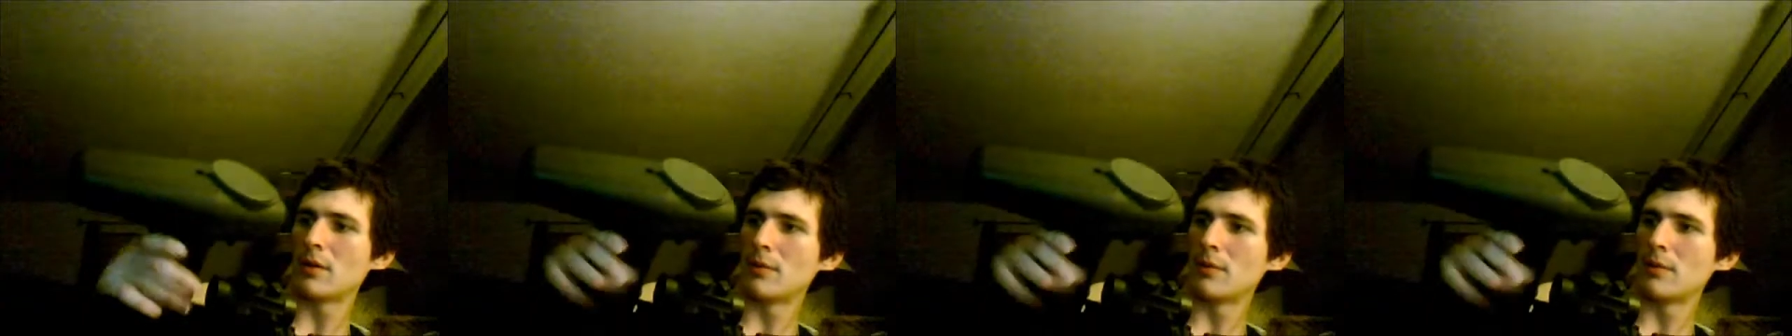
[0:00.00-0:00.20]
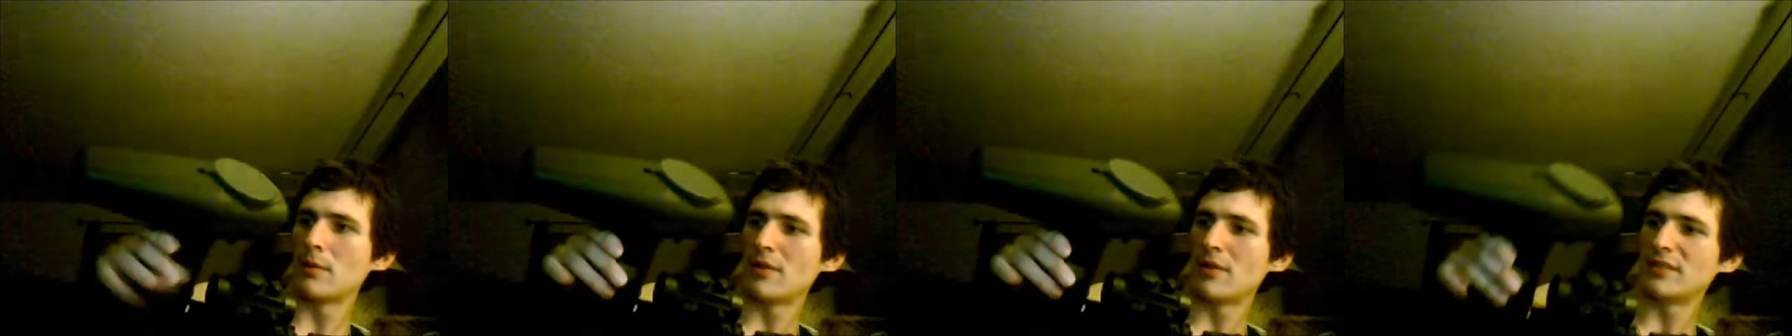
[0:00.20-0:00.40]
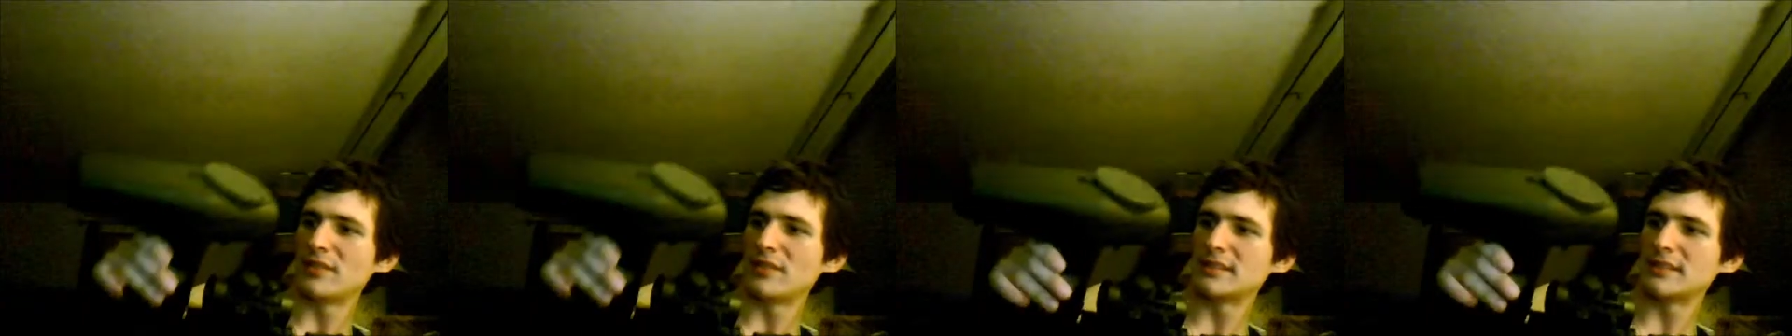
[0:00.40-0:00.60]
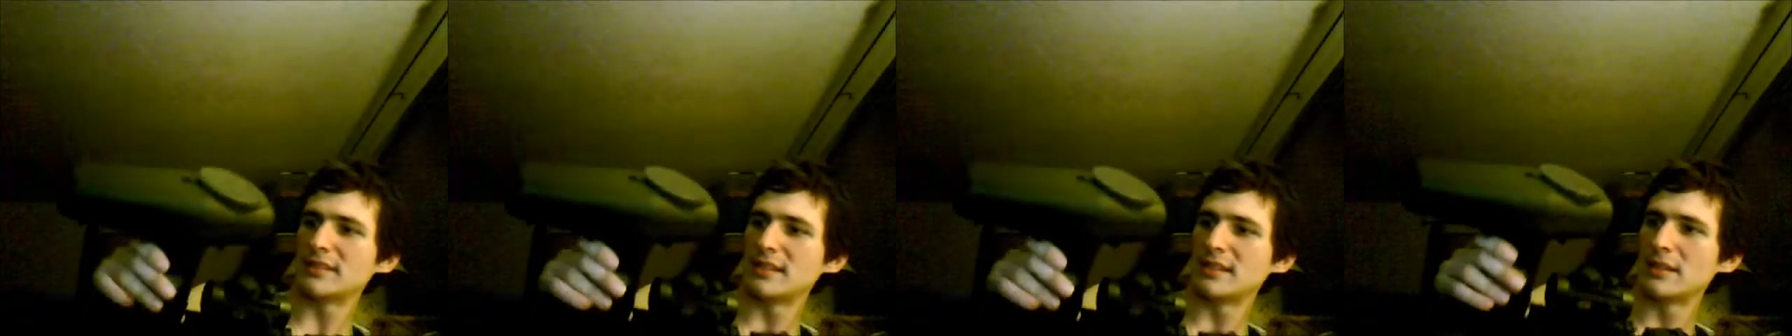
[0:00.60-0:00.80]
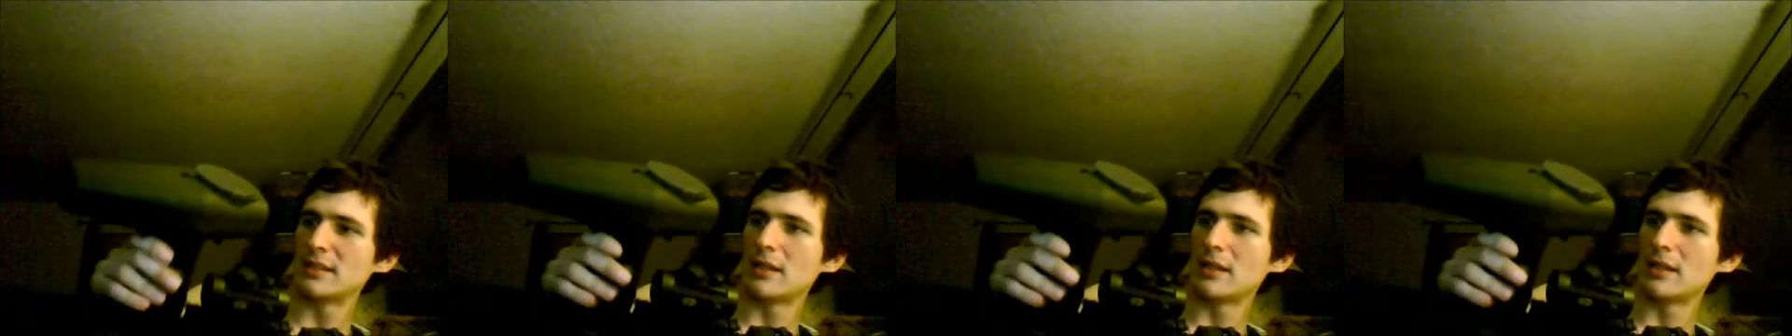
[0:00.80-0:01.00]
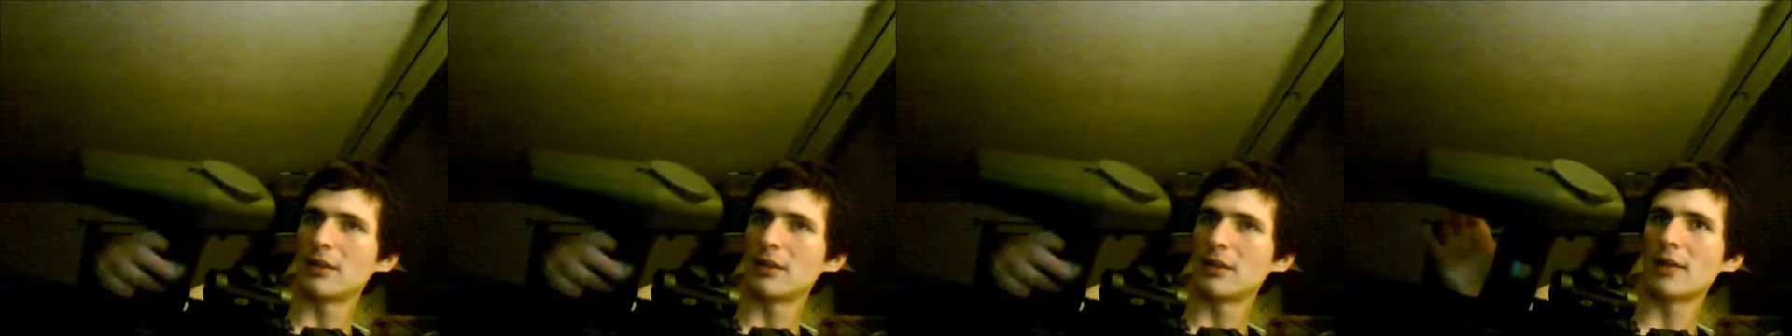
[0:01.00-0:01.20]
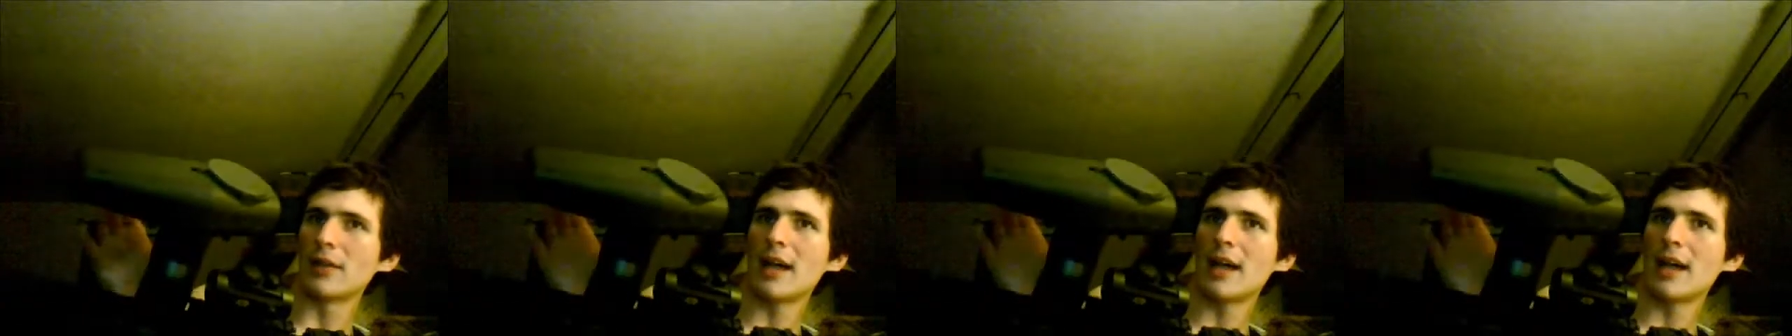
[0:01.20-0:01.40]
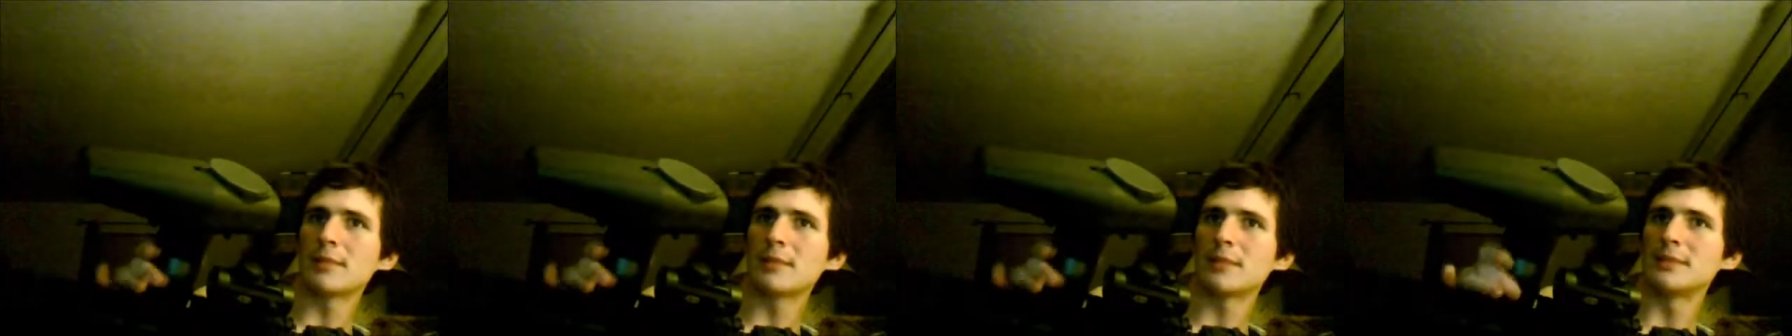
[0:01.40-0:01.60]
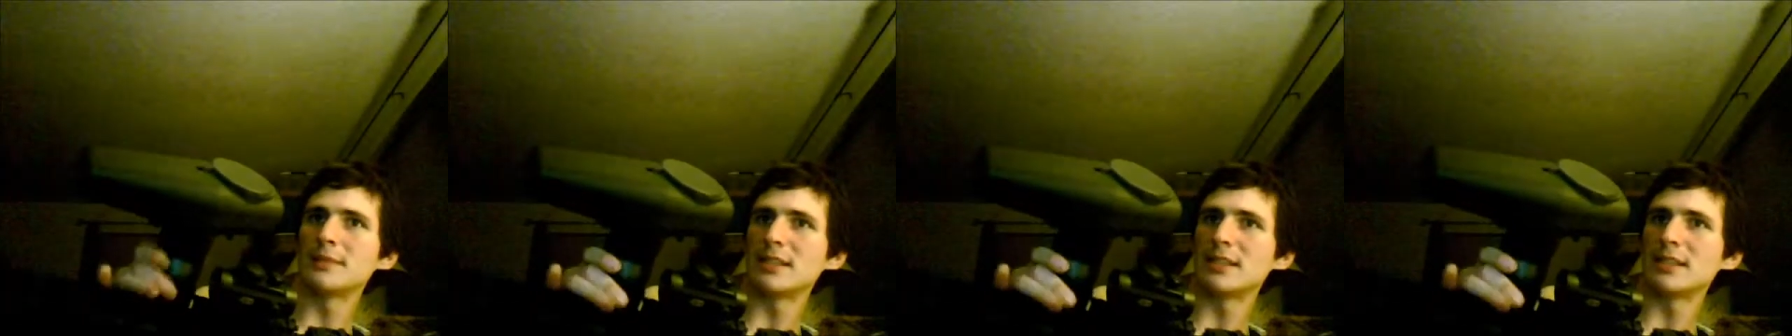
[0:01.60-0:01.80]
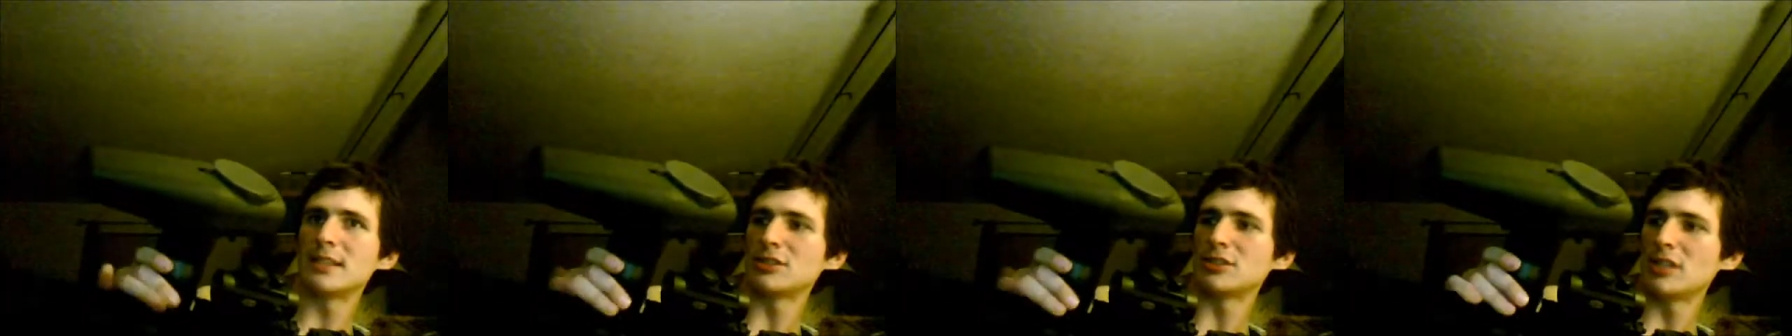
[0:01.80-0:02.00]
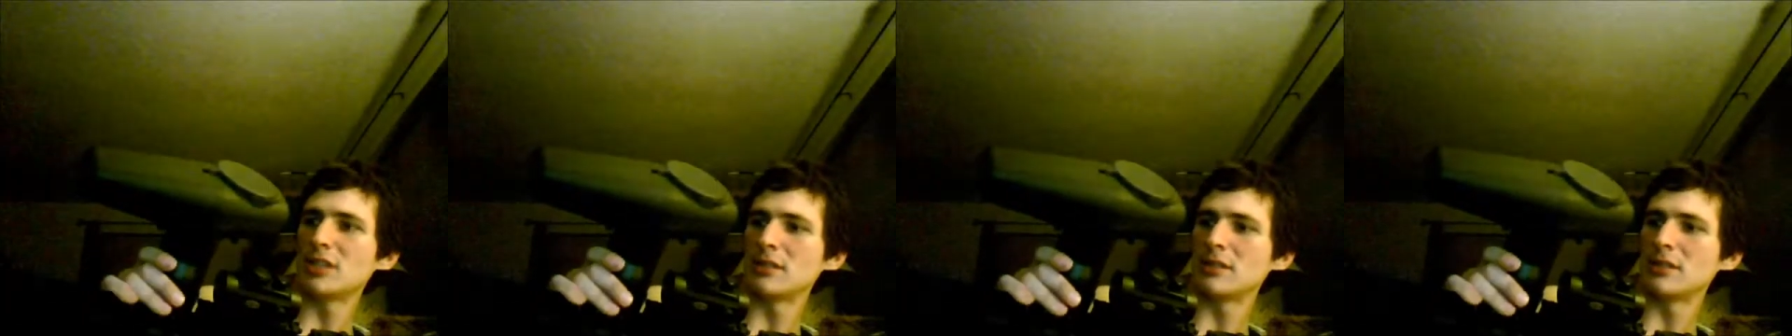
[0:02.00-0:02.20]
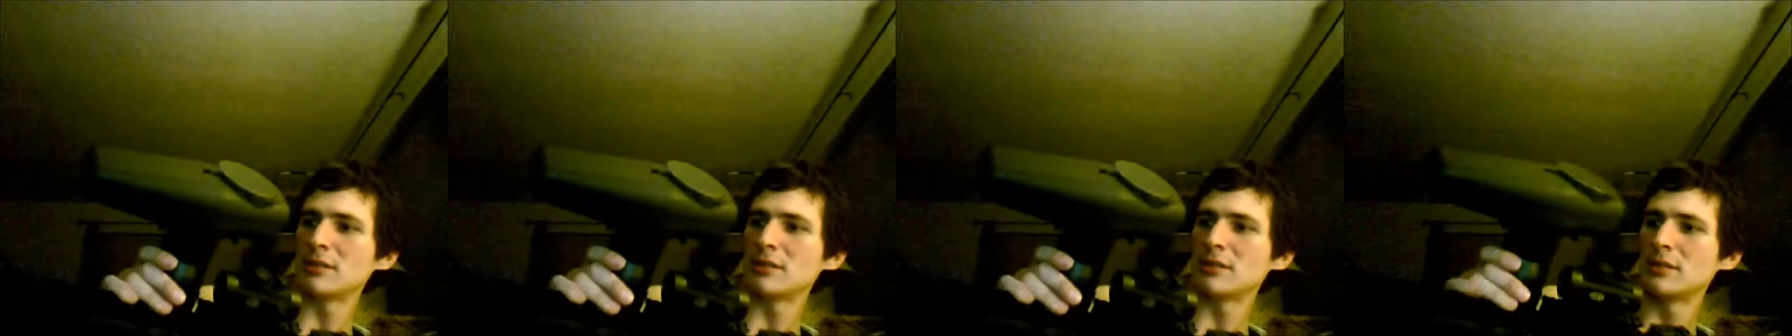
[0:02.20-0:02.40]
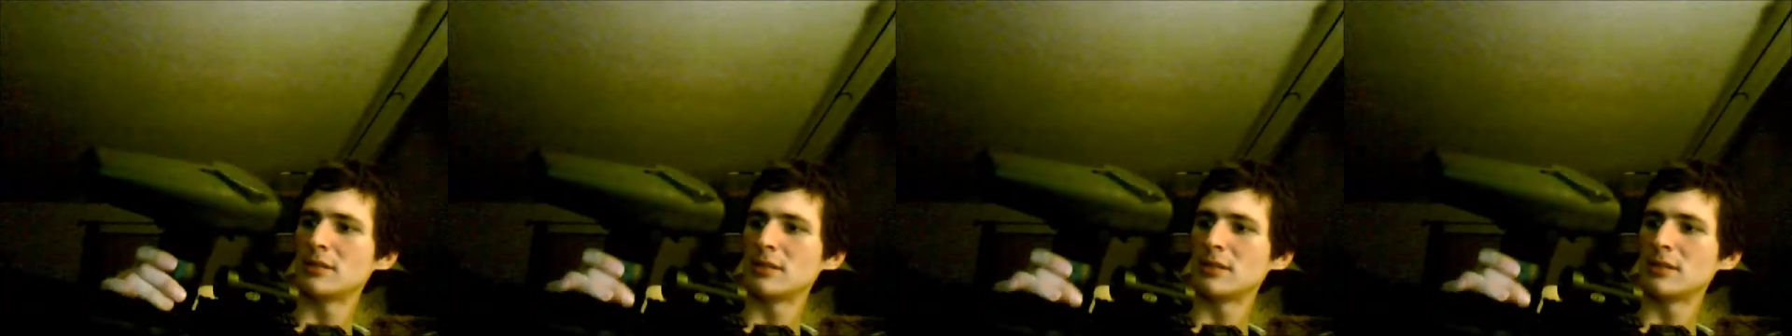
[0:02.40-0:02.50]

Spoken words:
But if it's in the locked position,